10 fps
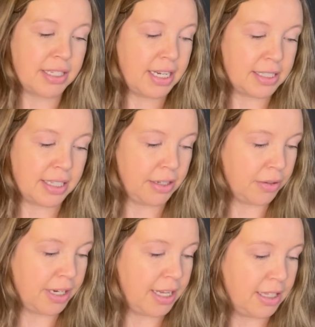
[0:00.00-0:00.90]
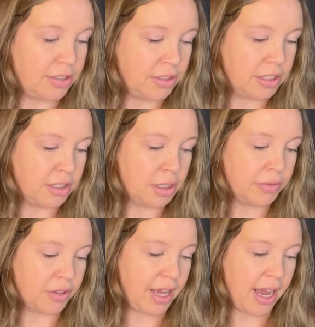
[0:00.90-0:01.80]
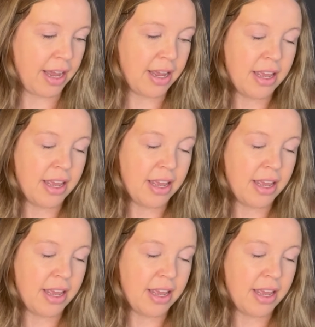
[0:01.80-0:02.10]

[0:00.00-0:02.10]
I said, okay, let's just search for that.